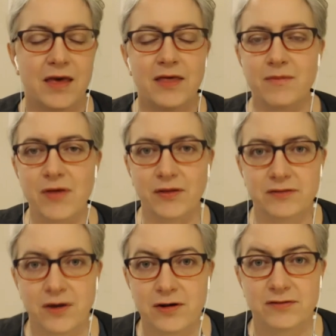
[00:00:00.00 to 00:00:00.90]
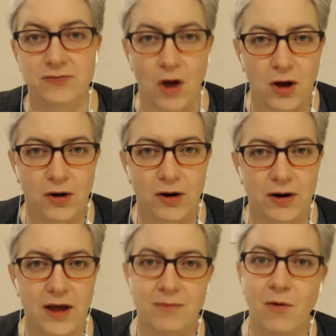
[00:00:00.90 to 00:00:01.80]
the military stronger
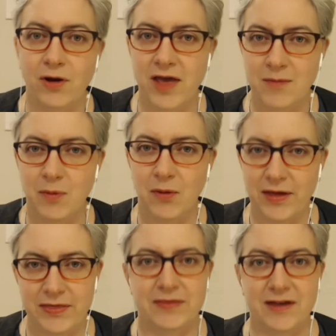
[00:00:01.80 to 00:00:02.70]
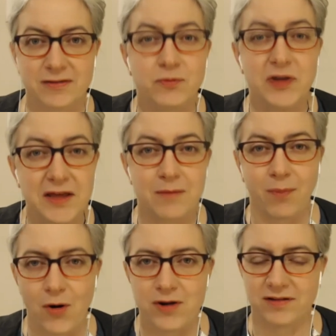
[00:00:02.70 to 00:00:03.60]
and more capable. I think that's really
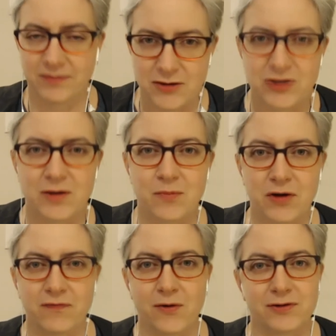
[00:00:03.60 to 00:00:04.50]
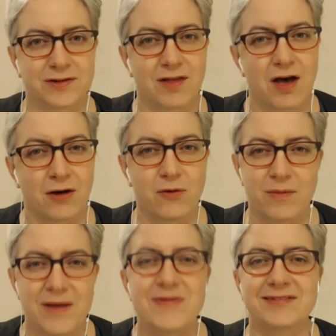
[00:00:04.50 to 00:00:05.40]
important, especially to bring folks along who are
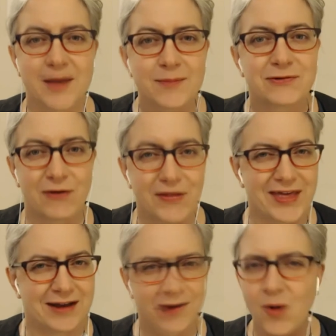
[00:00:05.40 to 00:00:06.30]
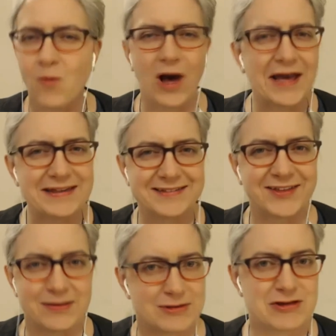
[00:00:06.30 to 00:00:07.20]
maybe skeptical that why is
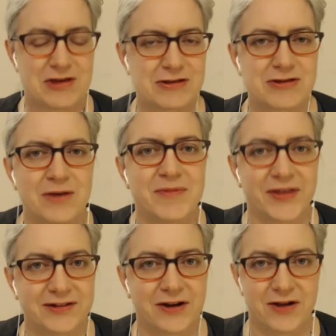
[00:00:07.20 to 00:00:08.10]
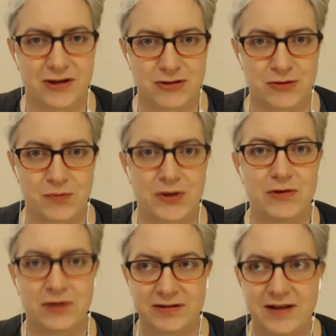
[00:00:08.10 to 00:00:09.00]
climate change a military issue? But you
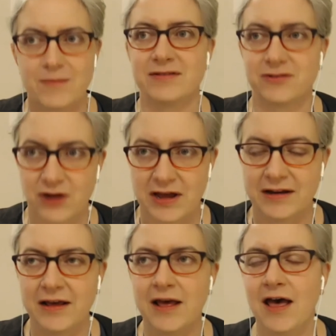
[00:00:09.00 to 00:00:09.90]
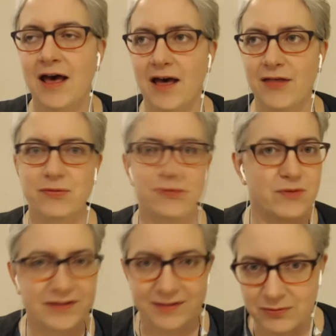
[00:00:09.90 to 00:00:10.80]
can demonstrate uh, through the
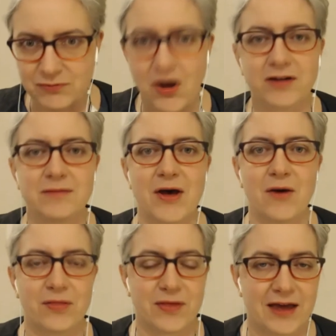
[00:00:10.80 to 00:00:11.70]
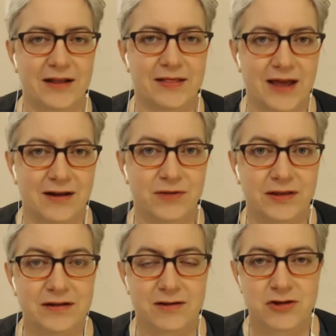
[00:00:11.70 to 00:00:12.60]
reasons we have talked about that that it
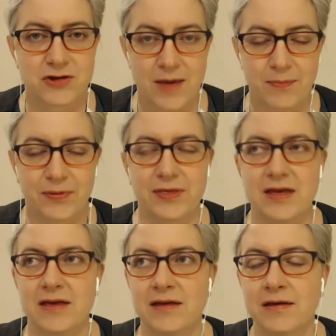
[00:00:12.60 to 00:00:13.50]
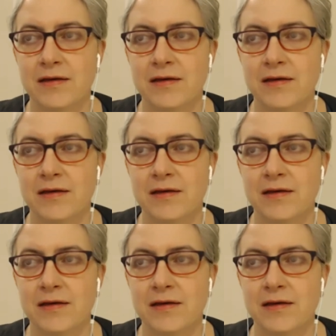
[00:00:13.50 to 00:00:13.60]
really does shape the